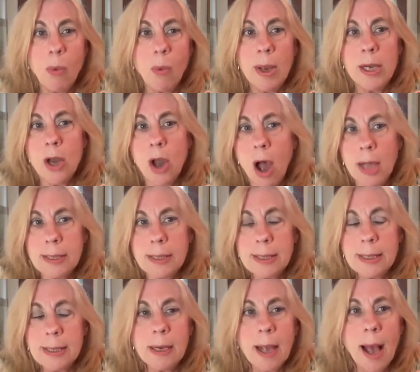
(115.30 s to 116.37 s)
When NOS
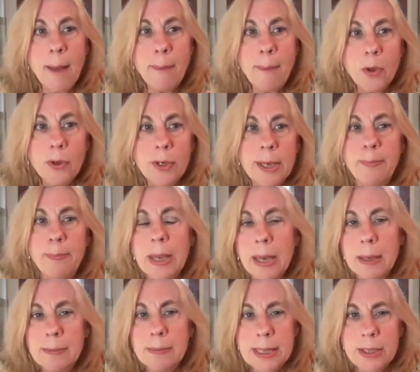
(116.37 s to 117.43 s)
is uncoupled, it
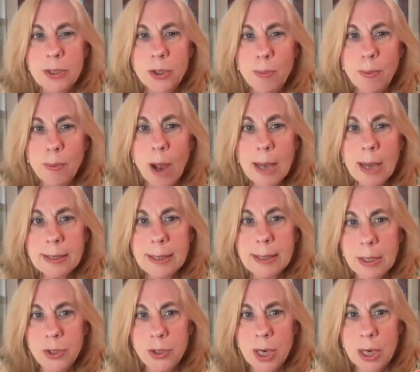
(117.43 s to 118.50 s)
becomes a
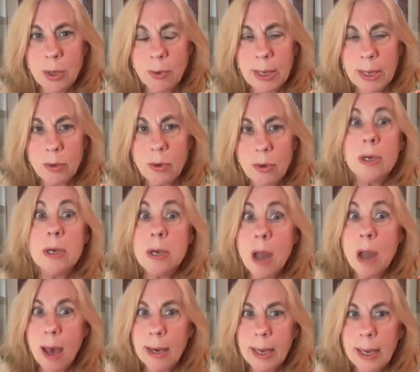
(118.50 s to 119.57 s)
superoxide generator,
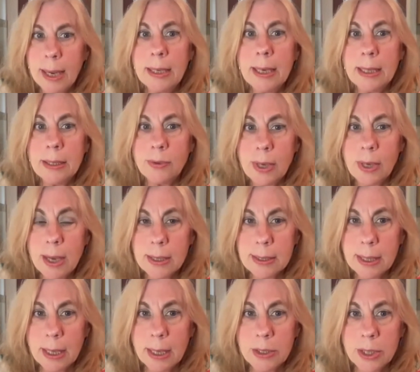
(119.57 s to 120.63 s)
not a nitric
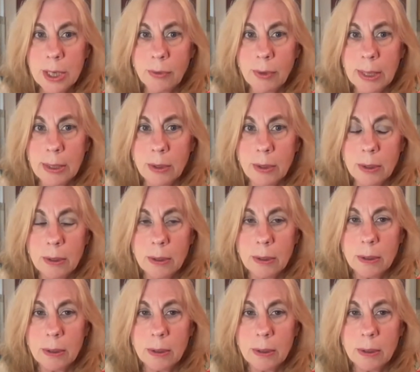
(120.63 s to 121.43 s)
oxide generator.